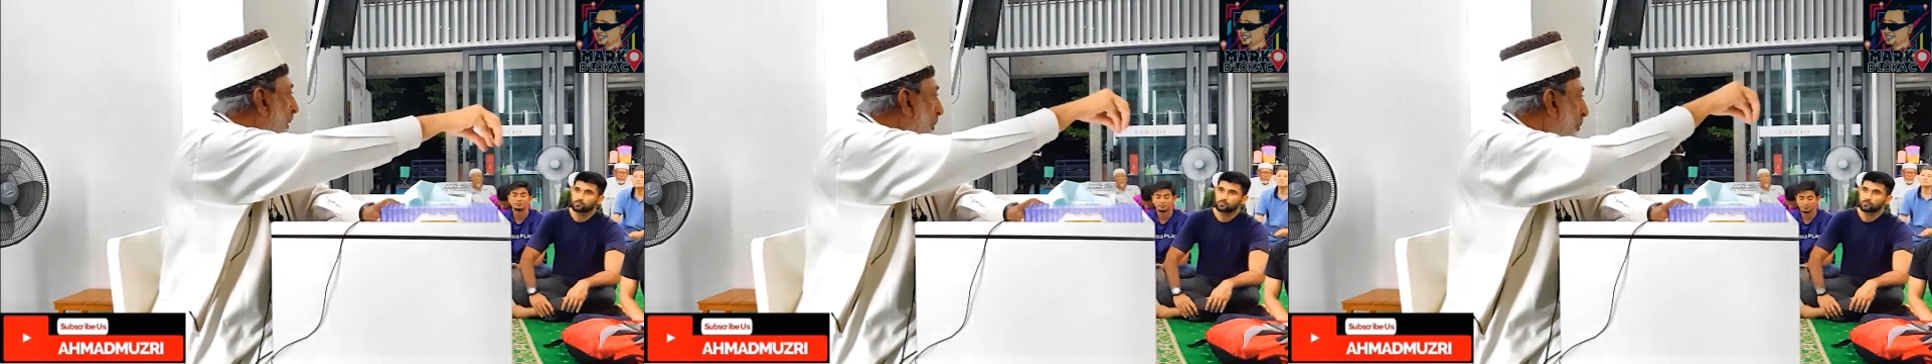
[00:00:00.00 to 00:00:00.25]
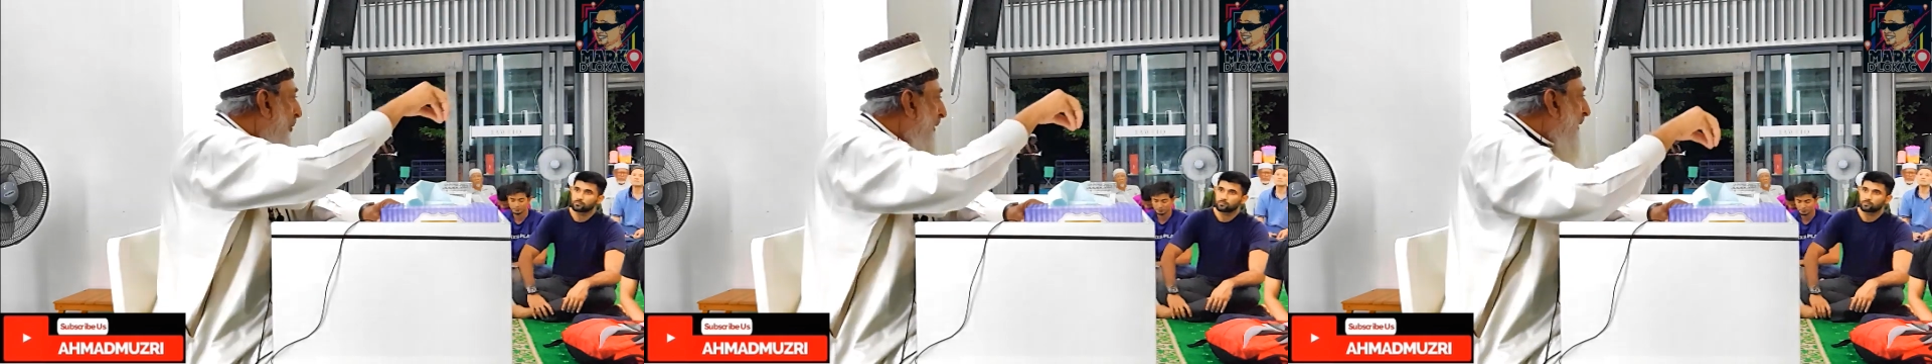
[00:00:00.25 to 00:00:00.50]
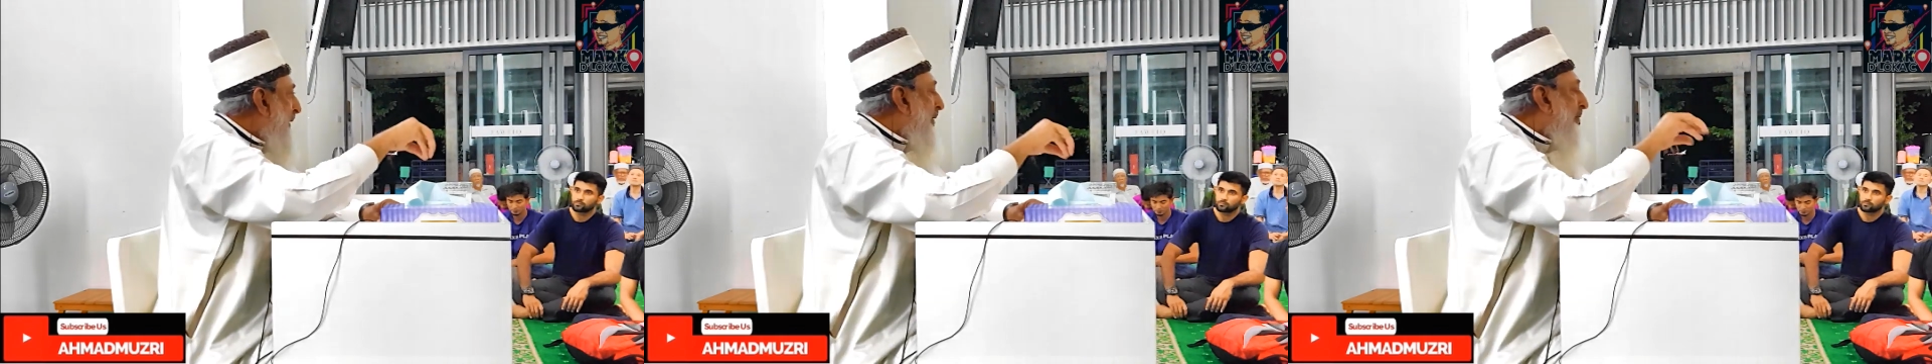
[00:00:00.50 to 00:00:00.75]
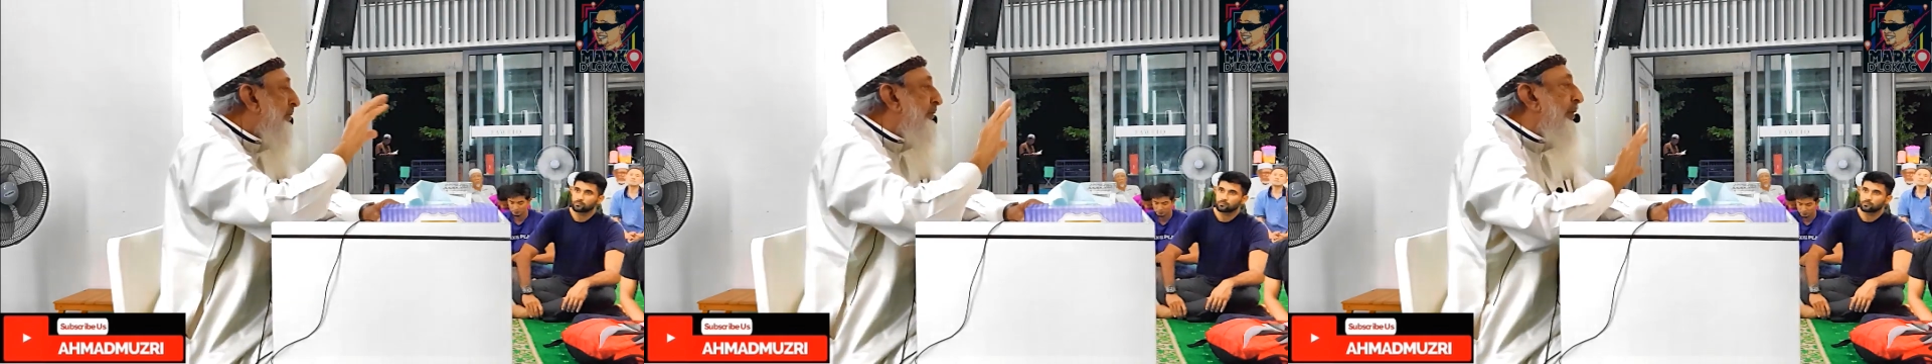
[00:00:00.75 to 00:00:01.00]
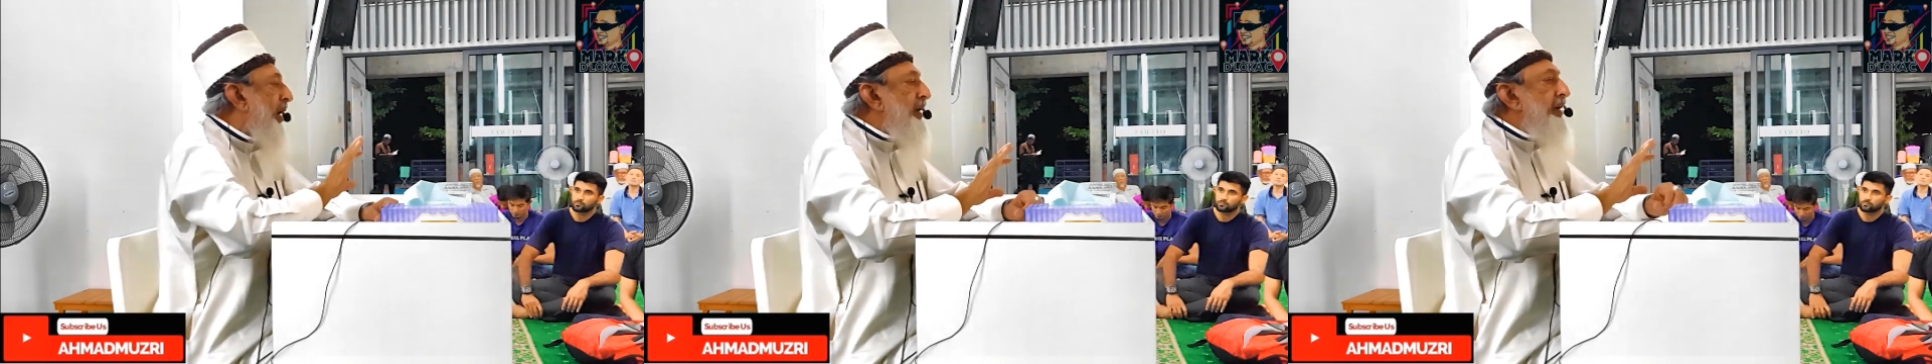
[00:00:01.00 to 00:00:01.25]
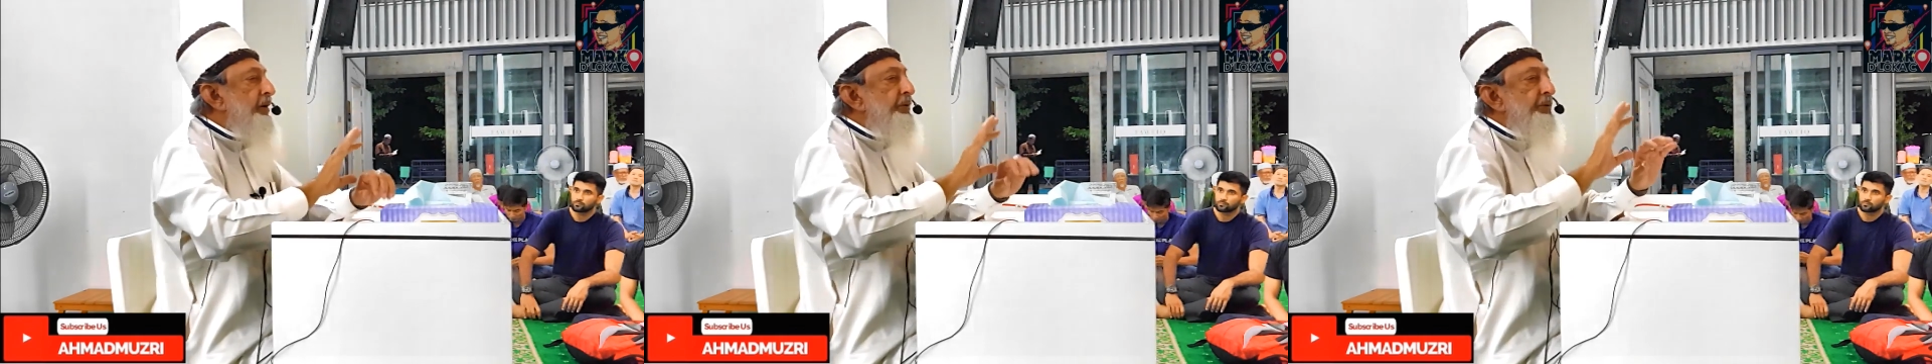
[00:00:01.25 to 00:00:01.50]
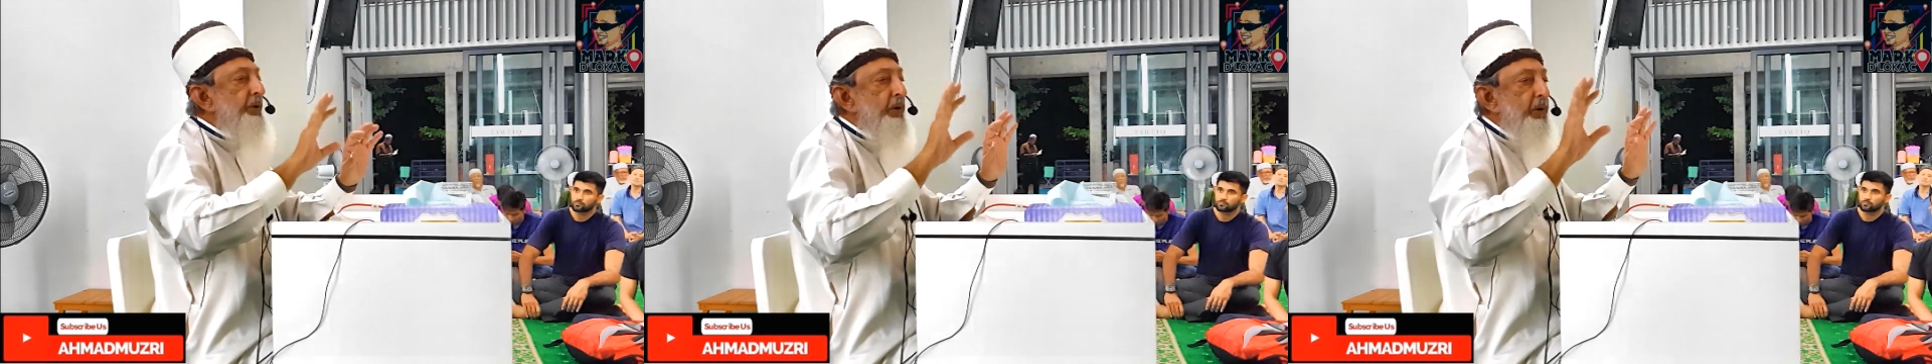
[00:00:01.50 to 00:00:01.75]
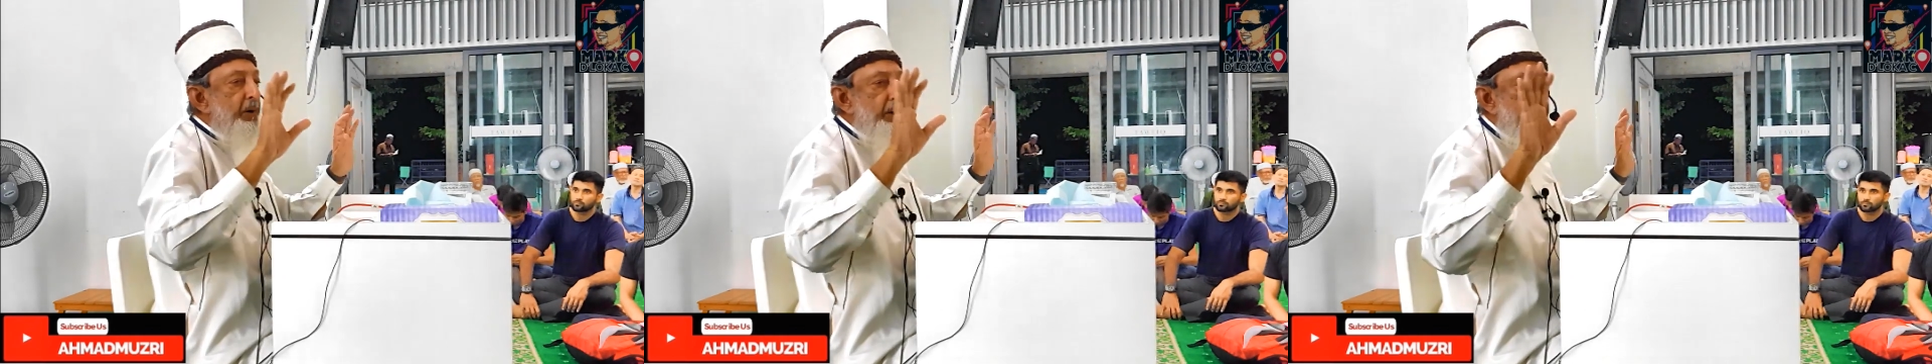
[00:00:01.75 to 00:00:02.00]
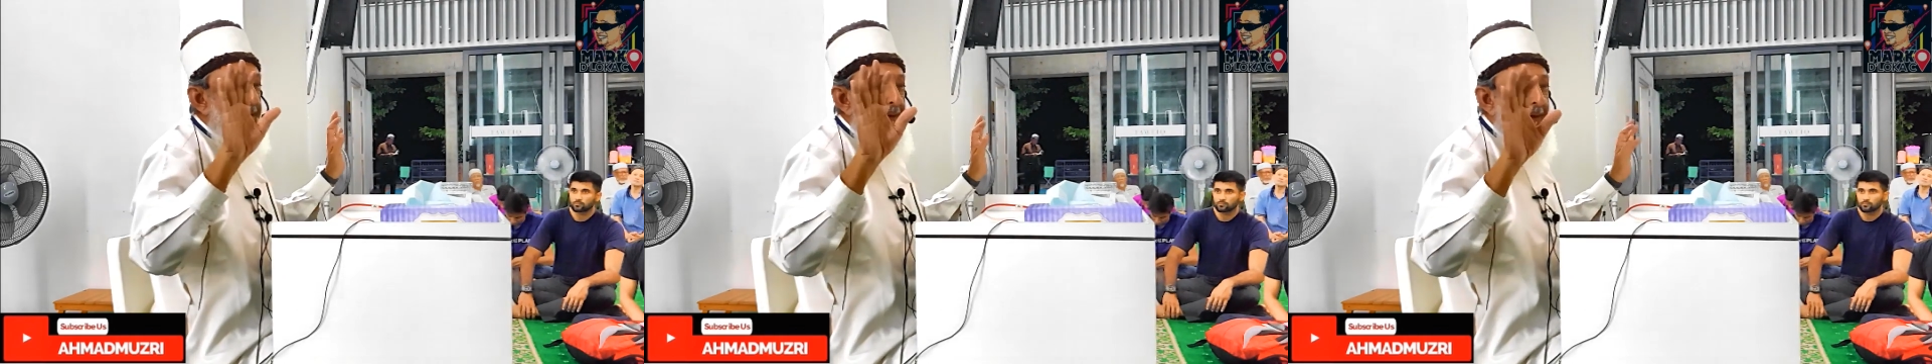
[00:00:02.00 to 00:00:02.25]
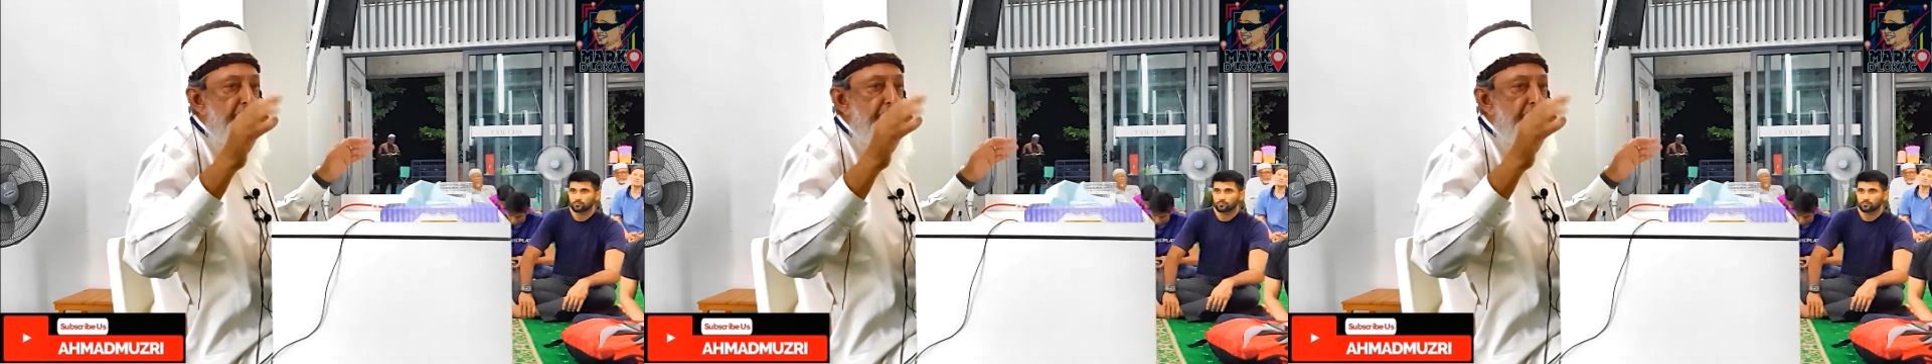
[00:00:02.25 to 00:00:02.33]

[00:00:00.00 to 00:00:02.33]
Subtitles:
we voluntarily